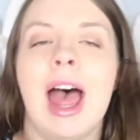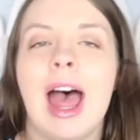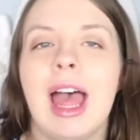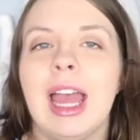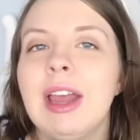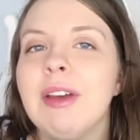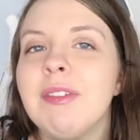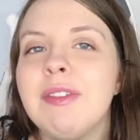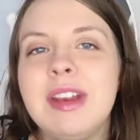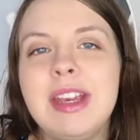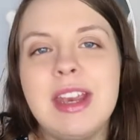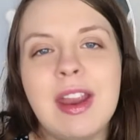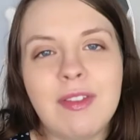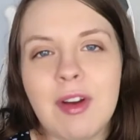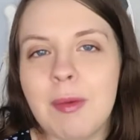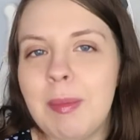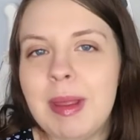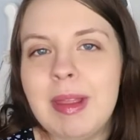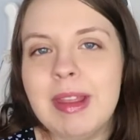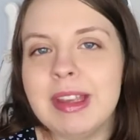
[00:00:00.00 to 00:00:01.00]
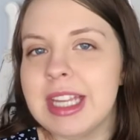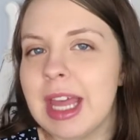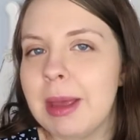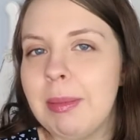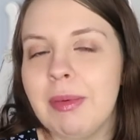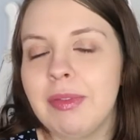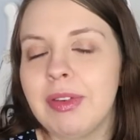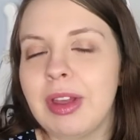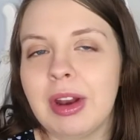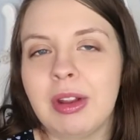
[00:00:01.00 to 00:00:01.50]
I have never been the
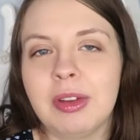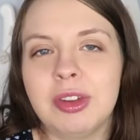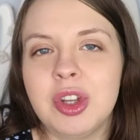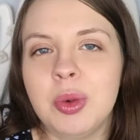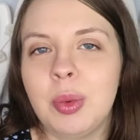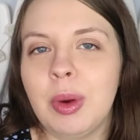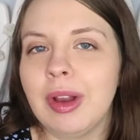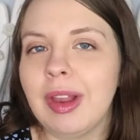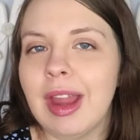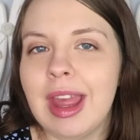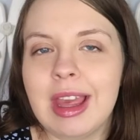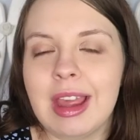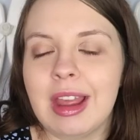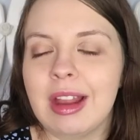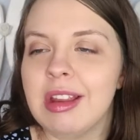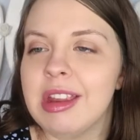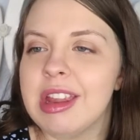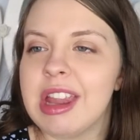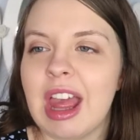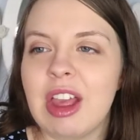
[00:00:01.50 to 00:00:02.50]
type of girl to wear leggings.